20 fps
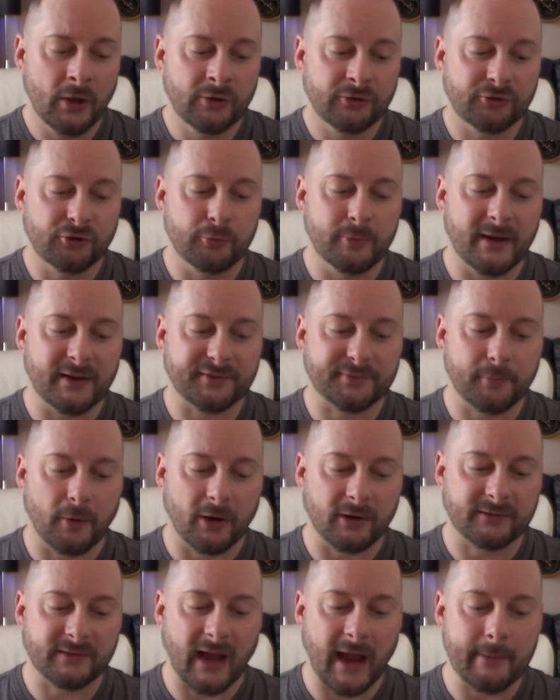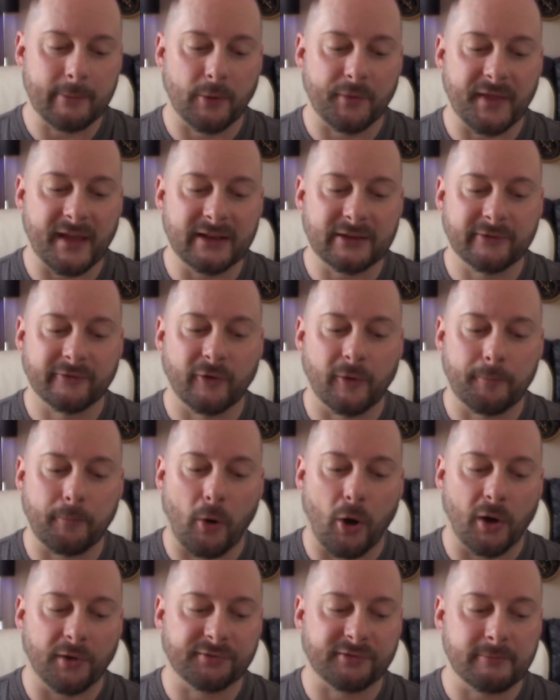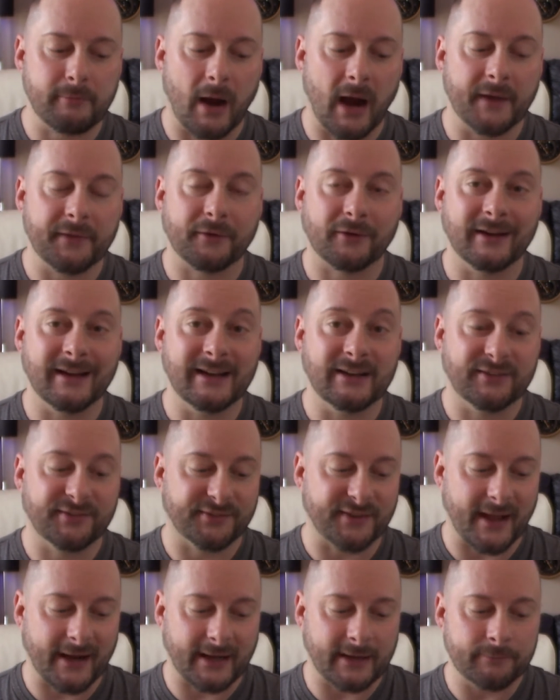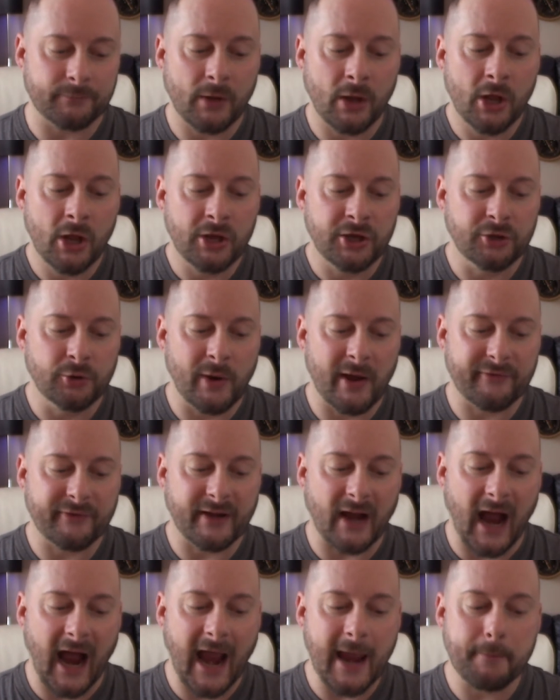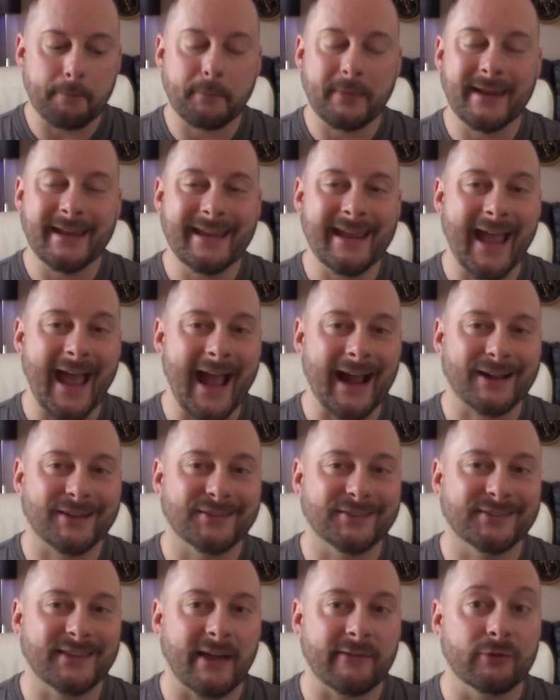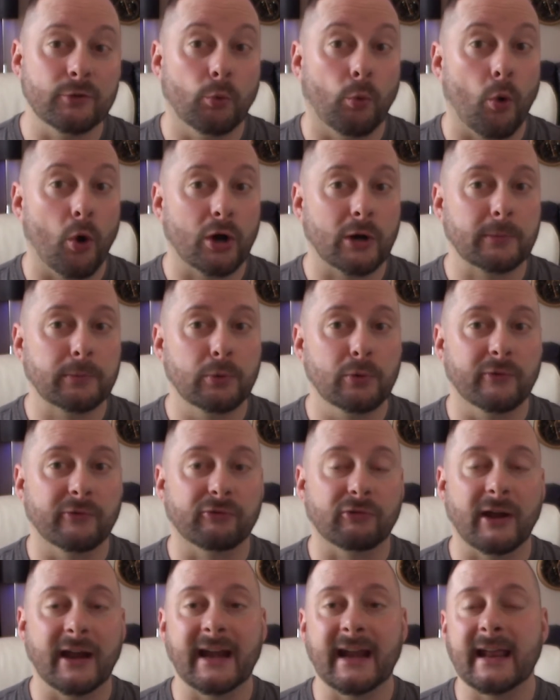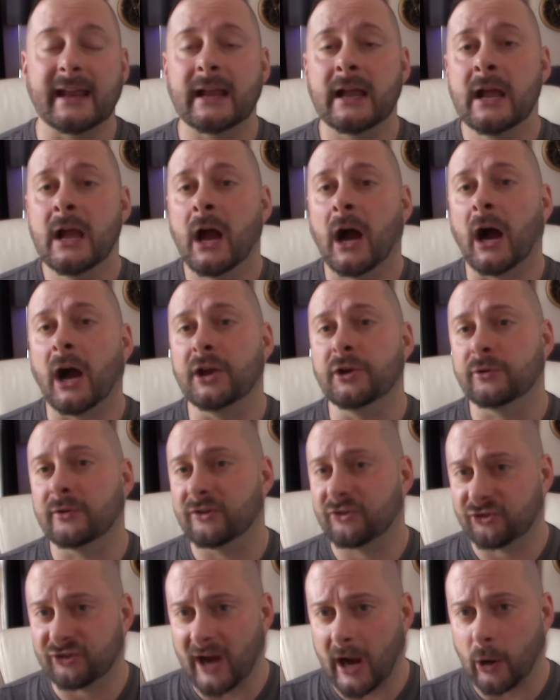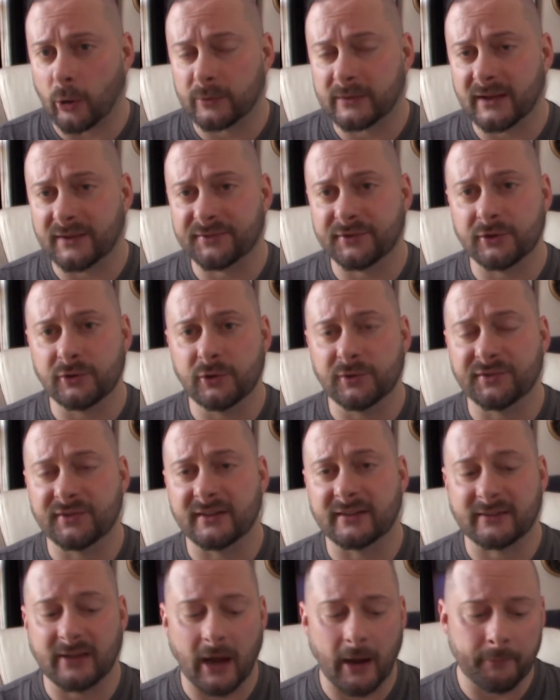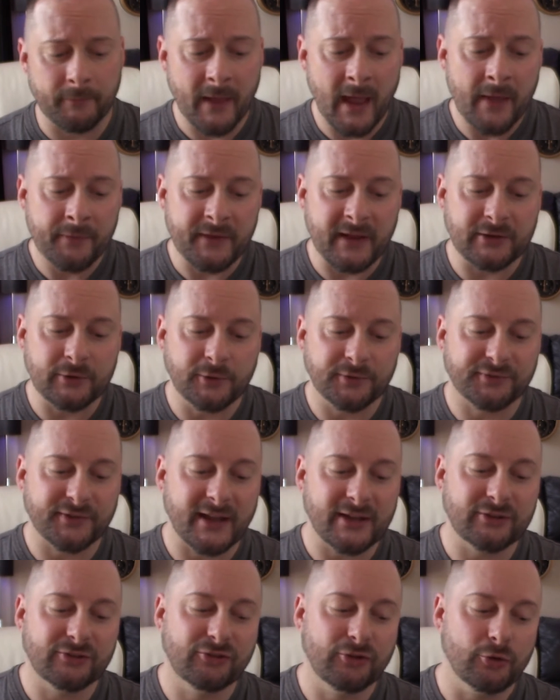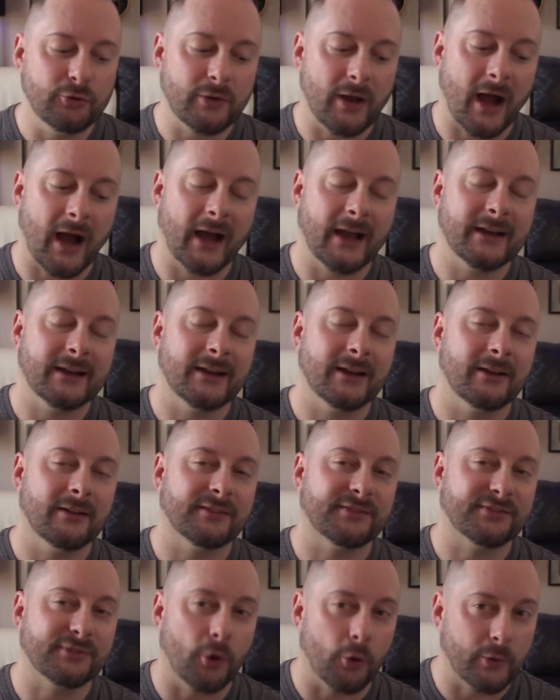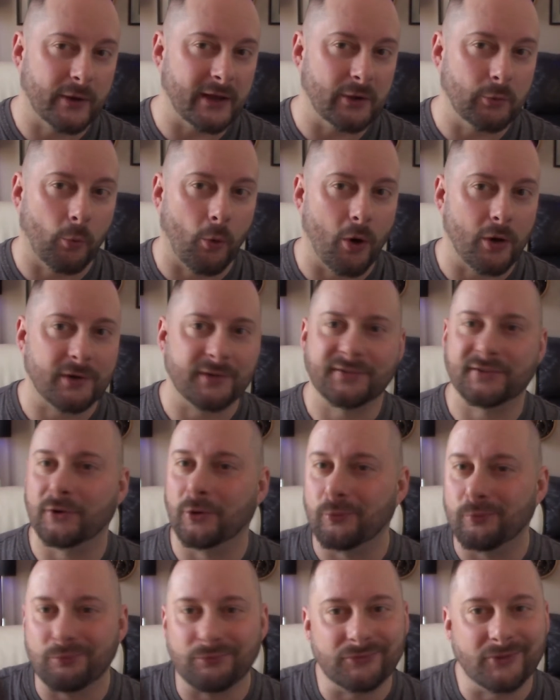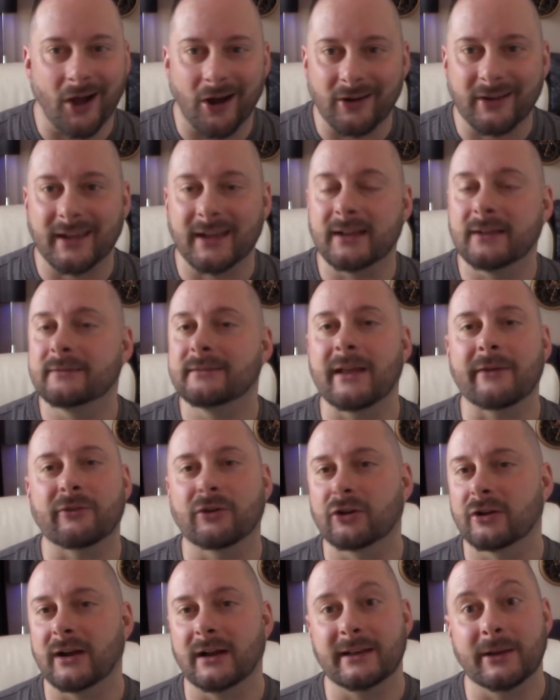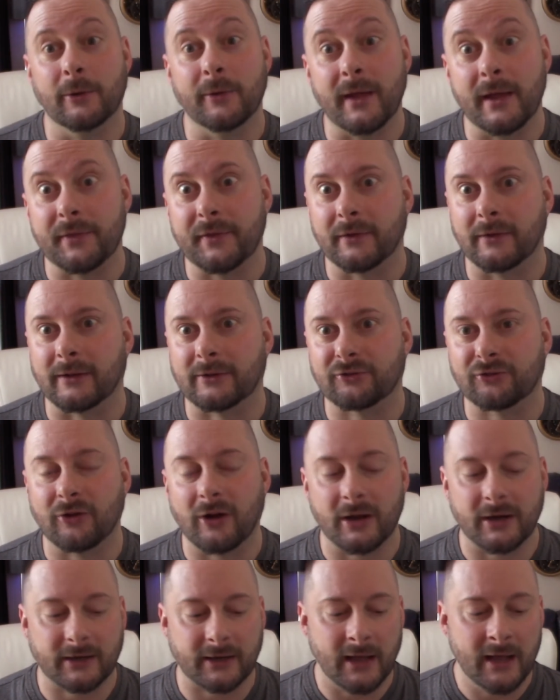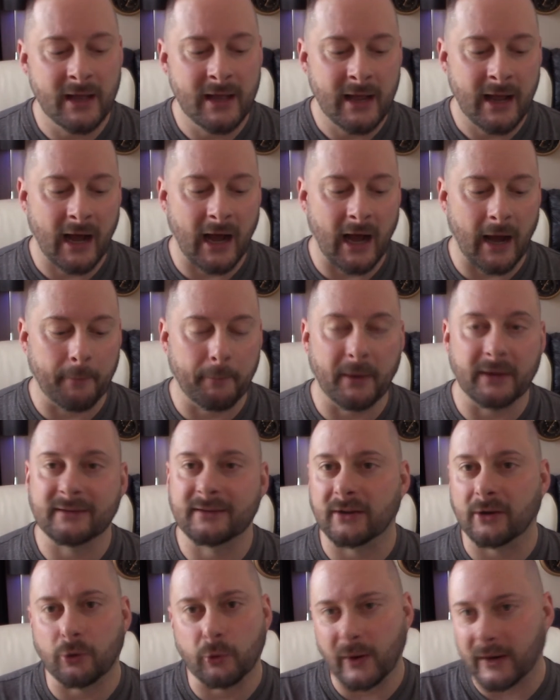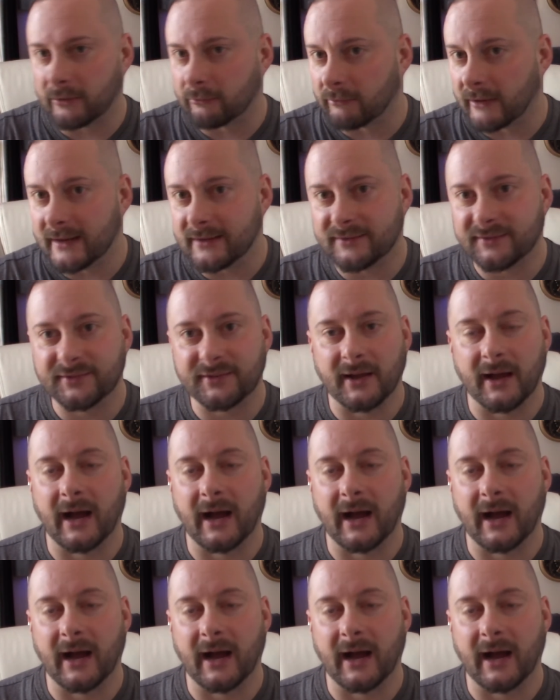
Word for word: 2-minute smart timer with interval pause reminder each second. You do have an IPX7 waterproof rating. You can shower with this, you can use it in the tub. They do say do not soak it in water, so don't dunk it. Never a good idea with anything electronic, but take a quick rinse.